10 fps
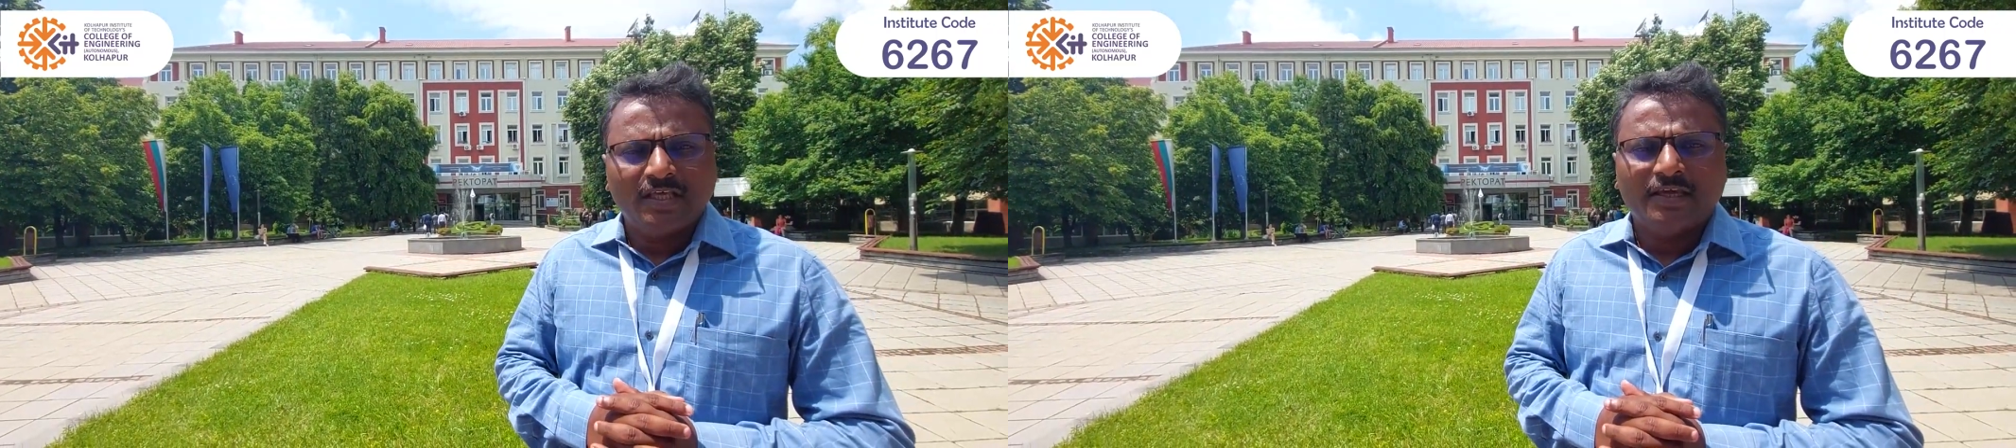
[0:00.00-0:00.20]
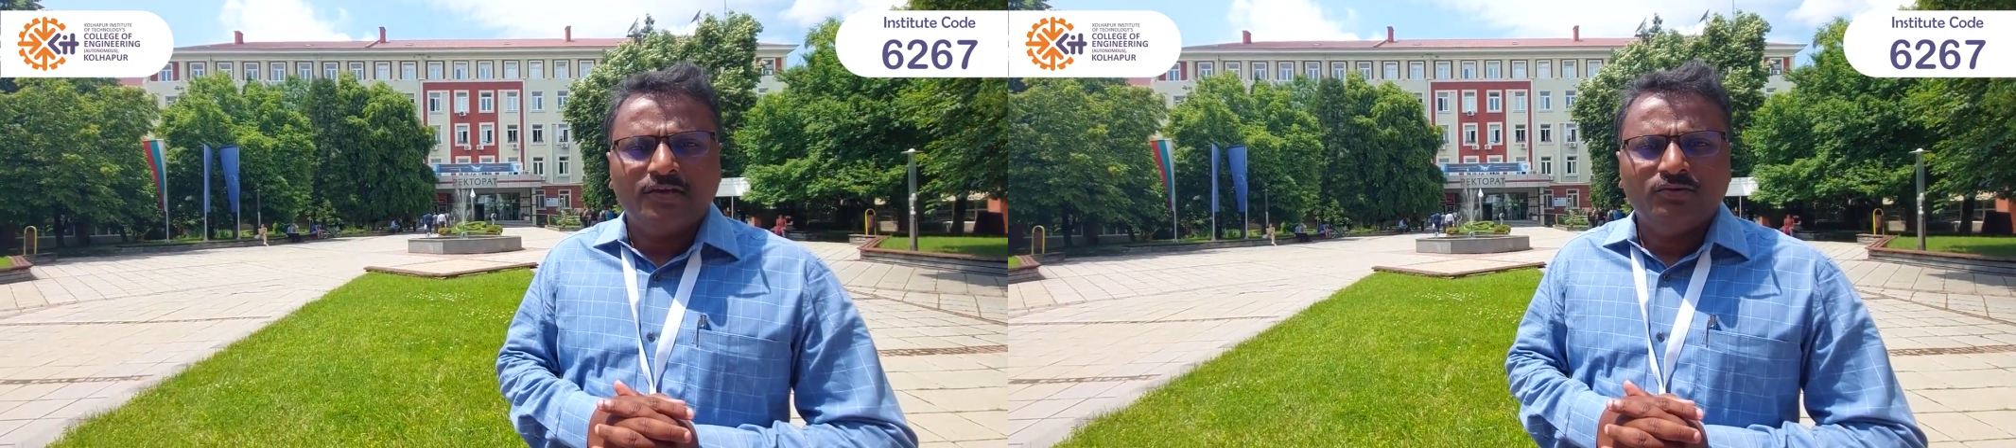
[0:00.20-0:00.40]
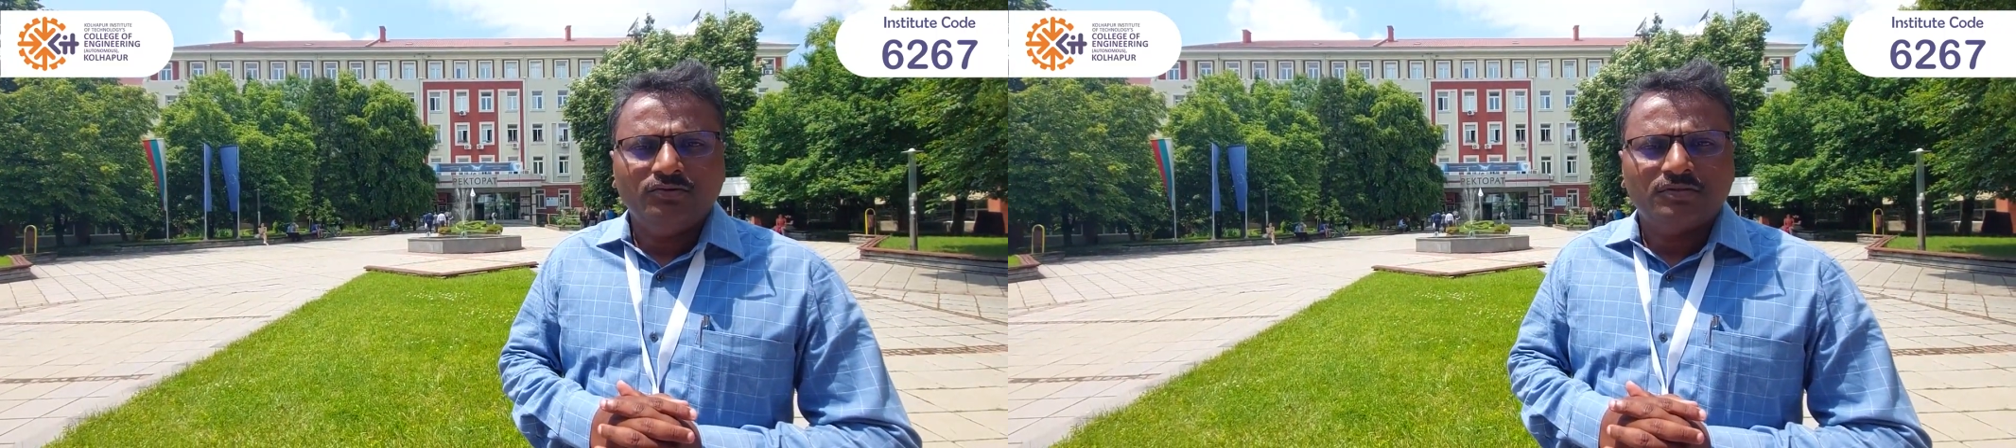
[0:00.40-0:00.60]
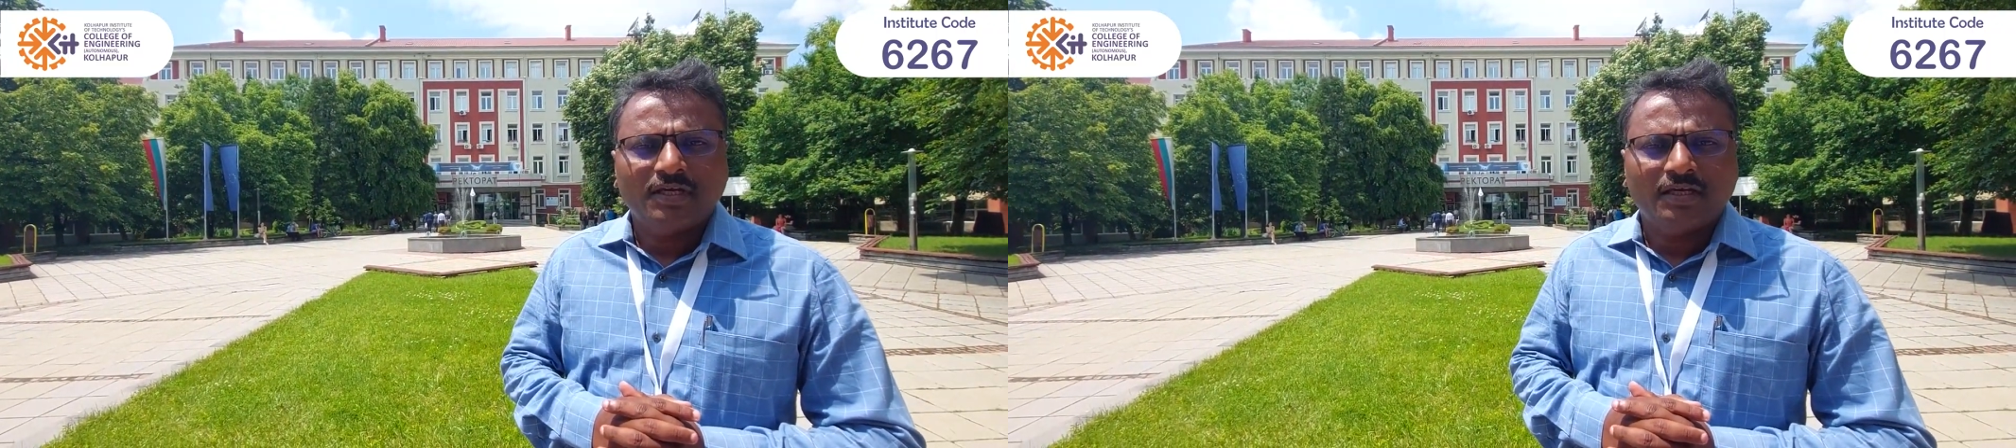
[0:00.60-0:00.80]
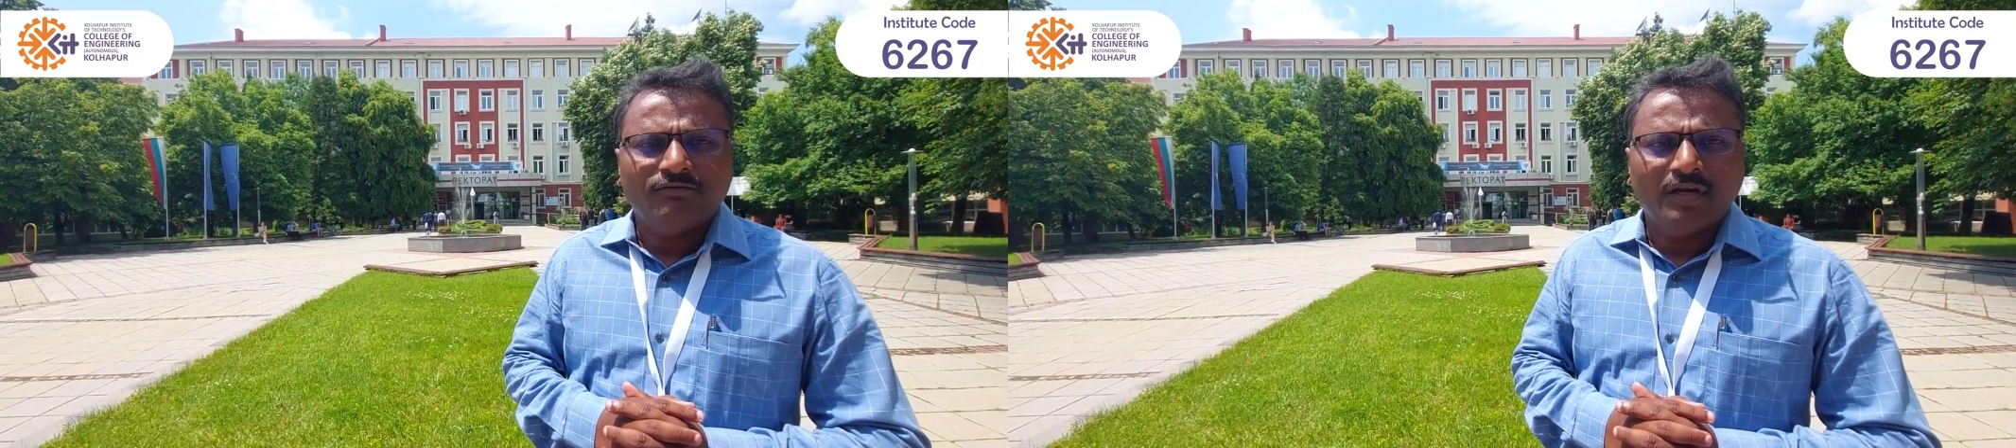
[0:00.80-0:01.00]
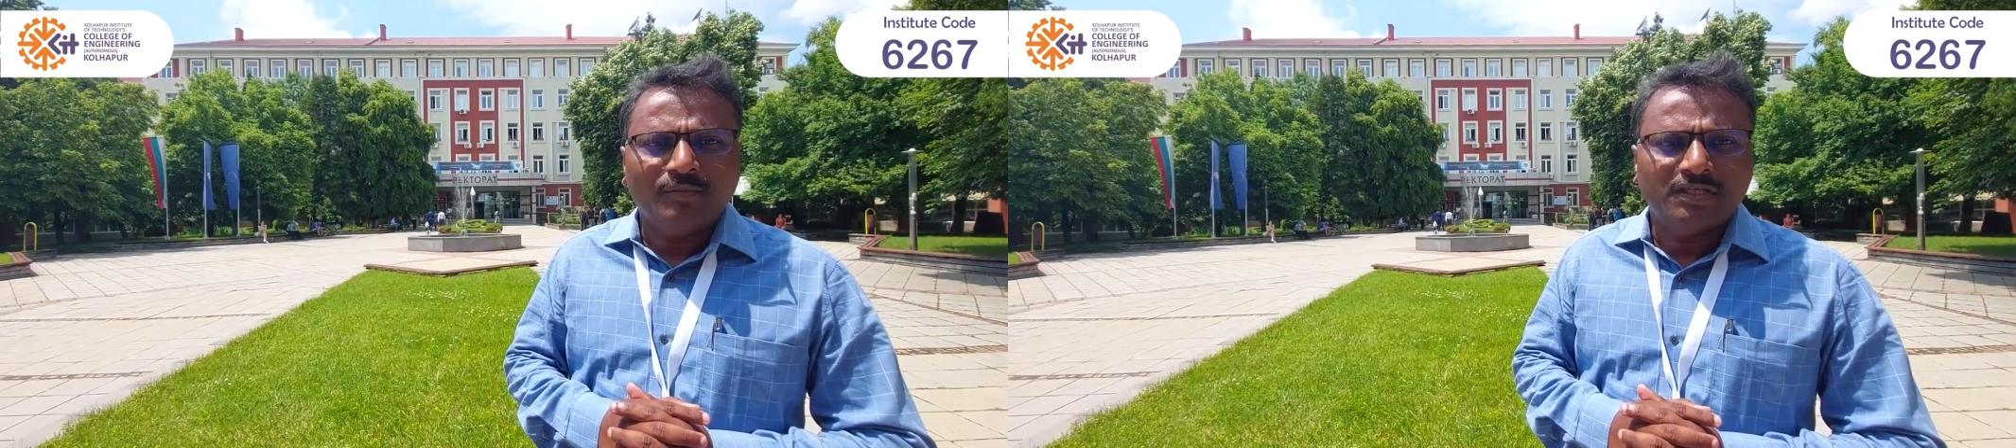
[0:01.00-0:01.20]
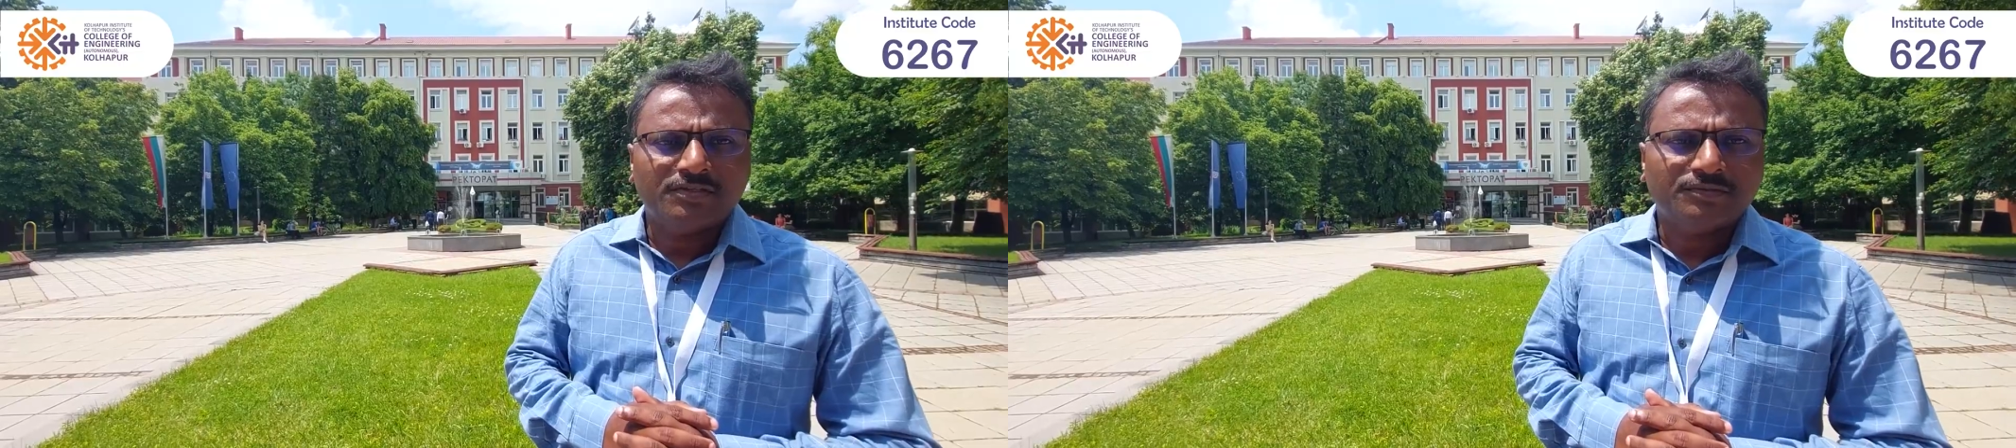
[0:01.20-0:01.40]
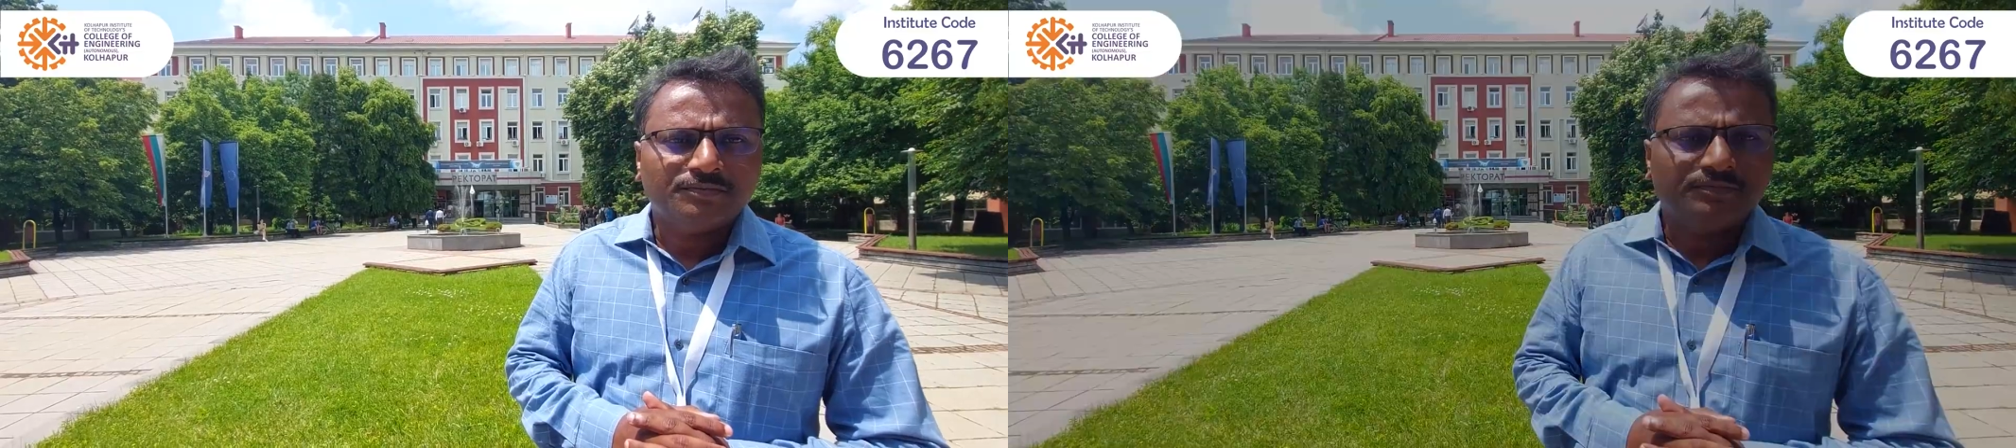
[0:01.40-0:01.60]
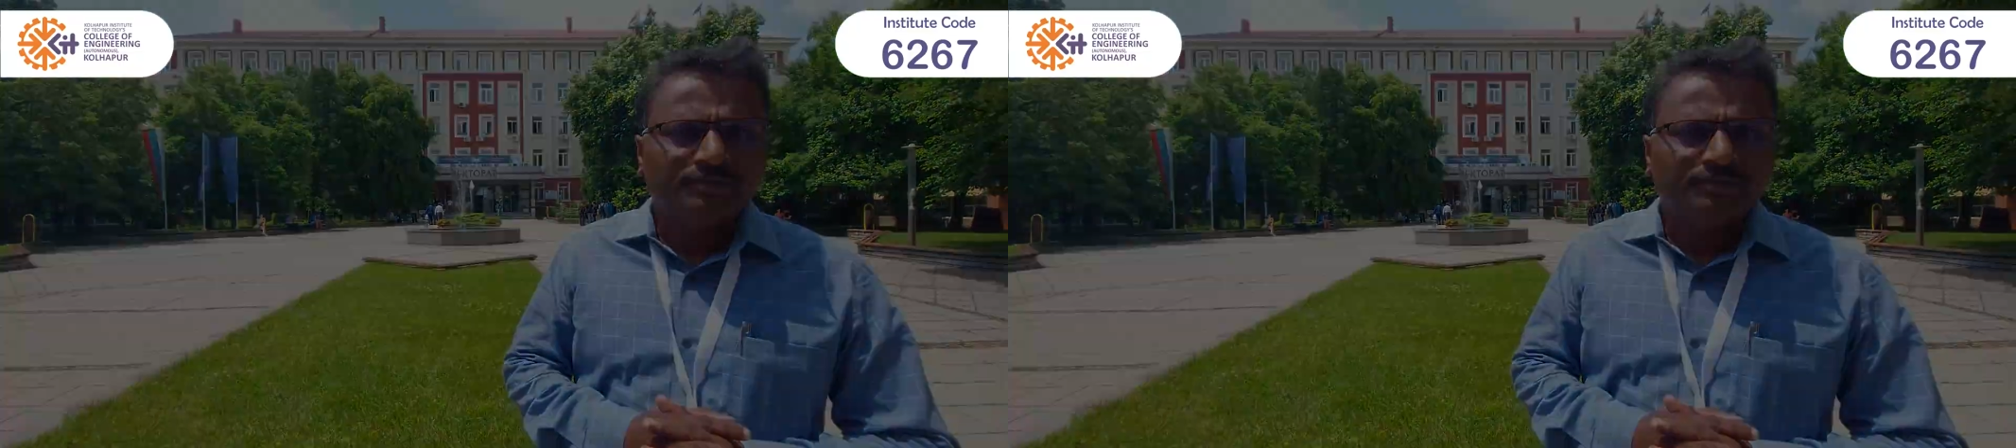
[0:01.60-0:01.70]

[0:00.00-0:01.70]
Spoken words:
Thank you very much.